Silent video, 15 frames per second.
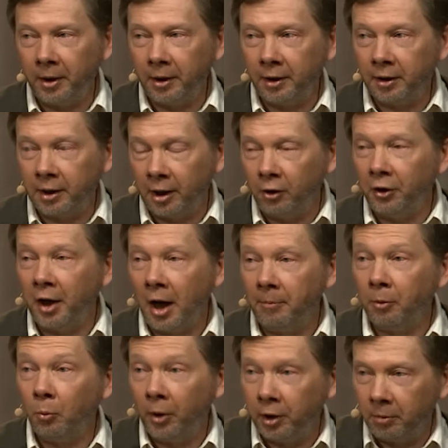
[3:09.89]
It cannot
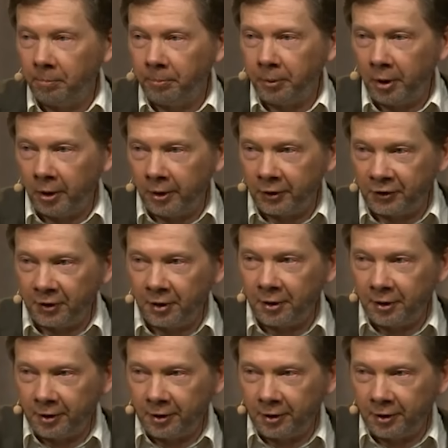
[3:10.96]
happen when a person